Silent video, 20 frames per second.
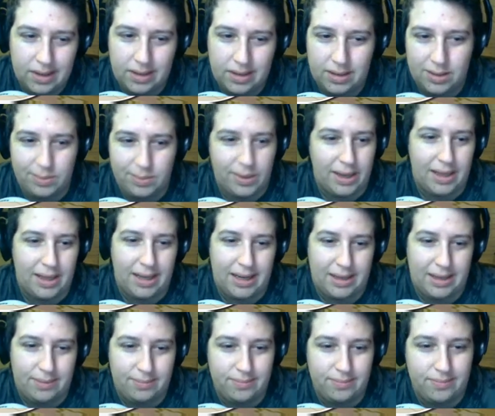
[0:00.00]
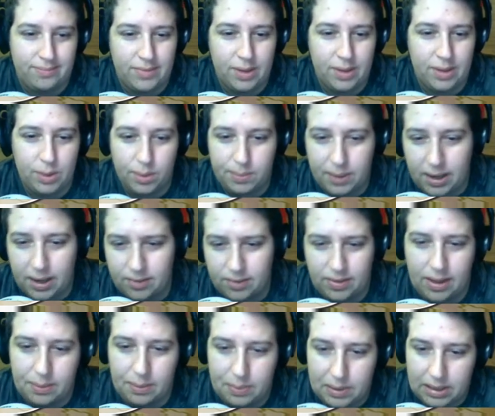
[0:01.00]
You smile at him. You were proud
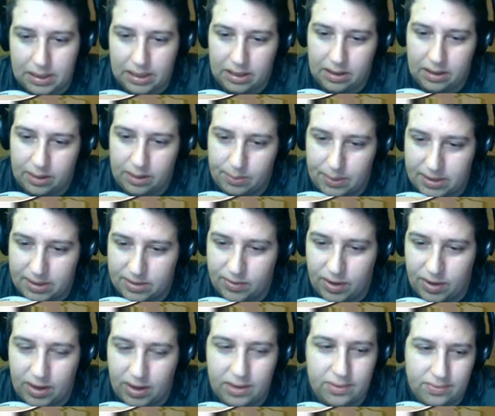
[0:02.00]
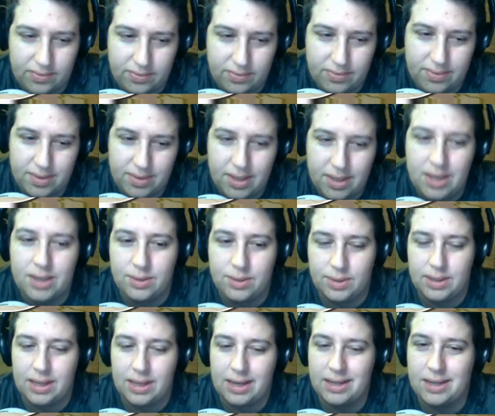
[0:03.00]
of that particular piece of art, and you were
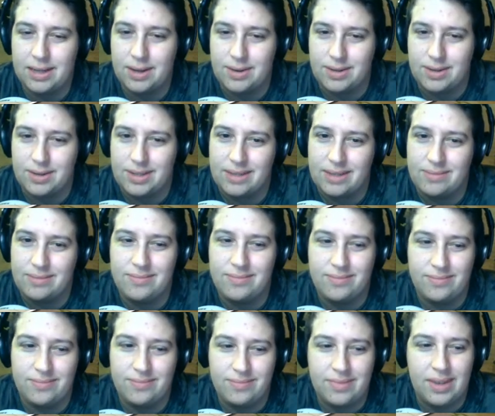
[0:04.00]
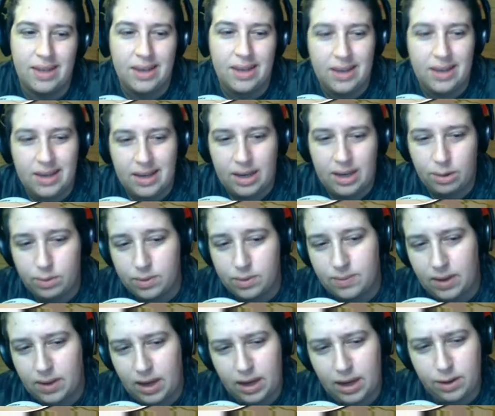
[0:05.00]
glad he noticed it.
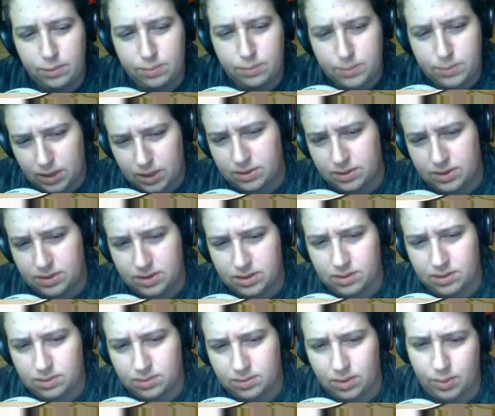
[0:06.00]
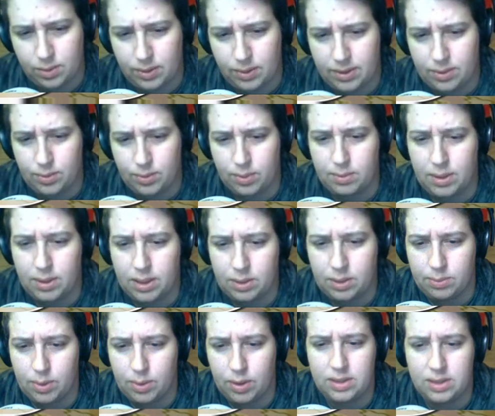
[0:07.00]
He turned to look around the room a little
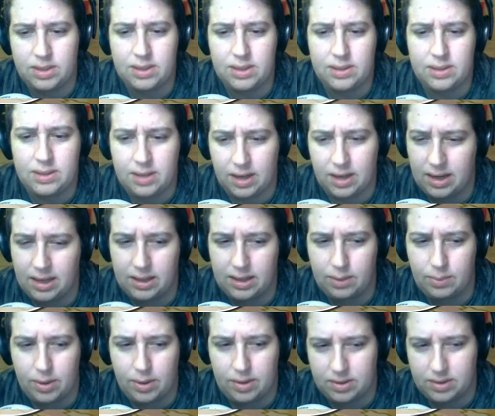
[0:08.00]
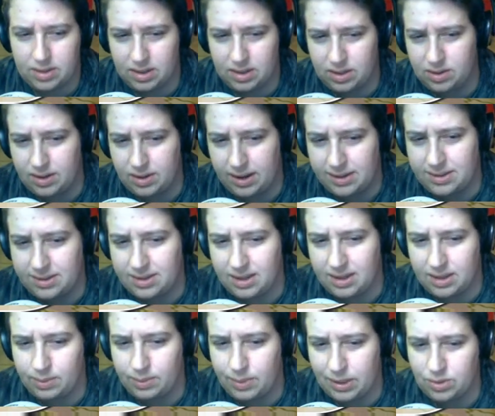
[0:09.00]
more, studying the books on your desk
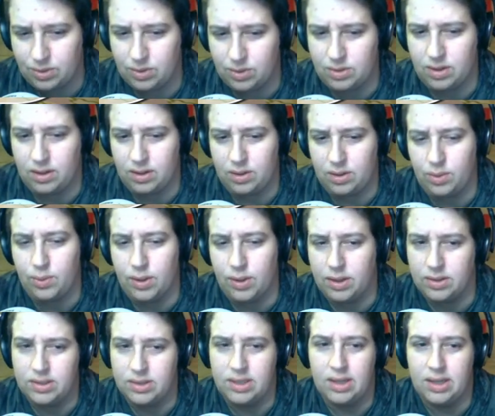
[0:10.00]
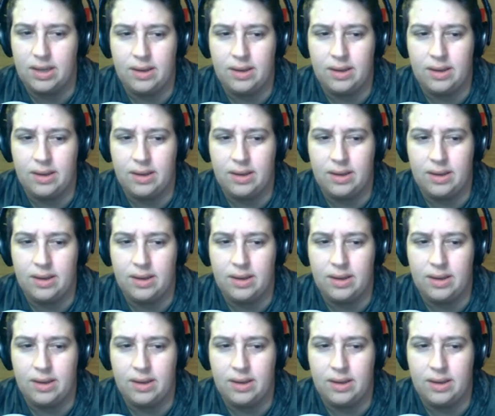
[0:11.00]
and the pictures on your walls.